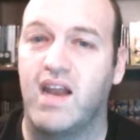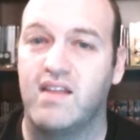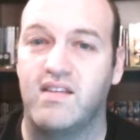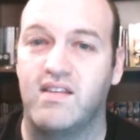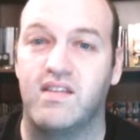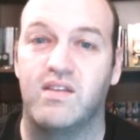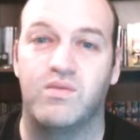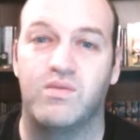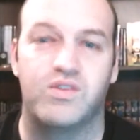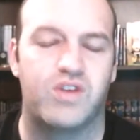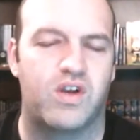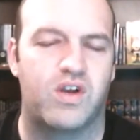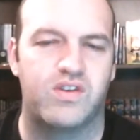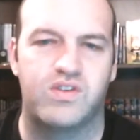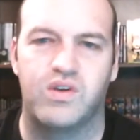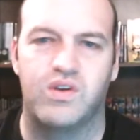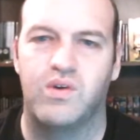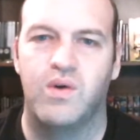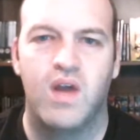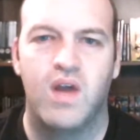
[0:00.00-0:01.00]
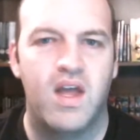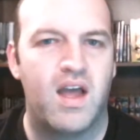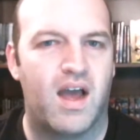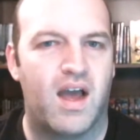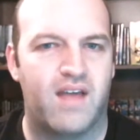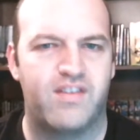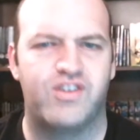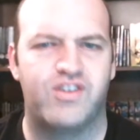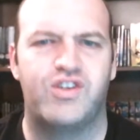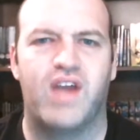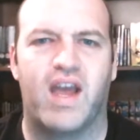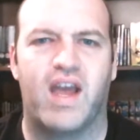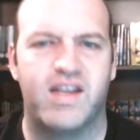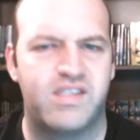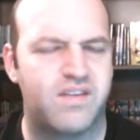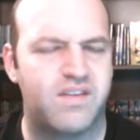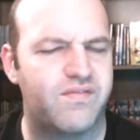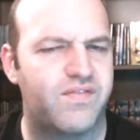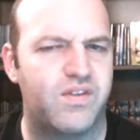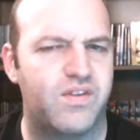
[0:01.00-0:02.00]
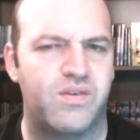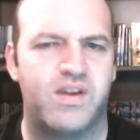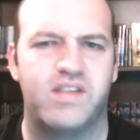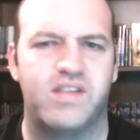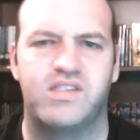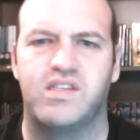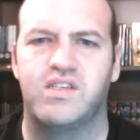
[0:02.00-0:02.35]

And then there was also the jazz influence.